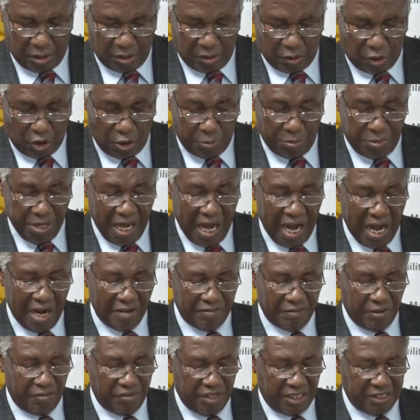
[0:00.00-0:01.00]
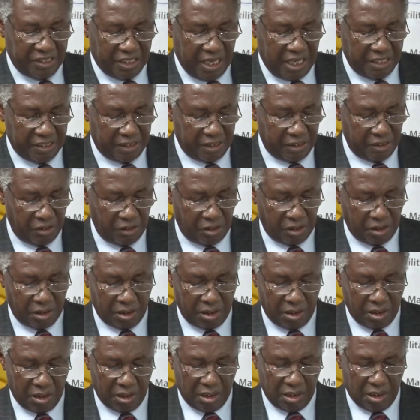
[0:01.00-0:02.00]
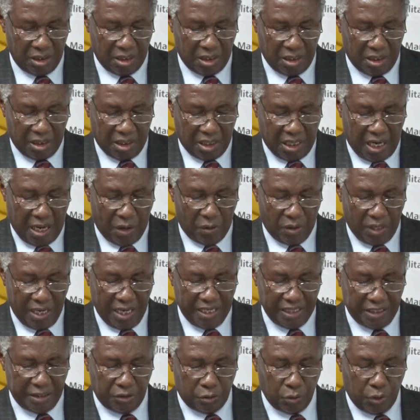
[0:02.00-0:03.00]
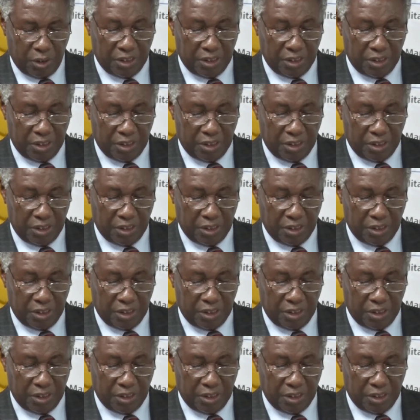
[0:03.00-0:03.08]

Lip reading: On behalf of the judges, I would like to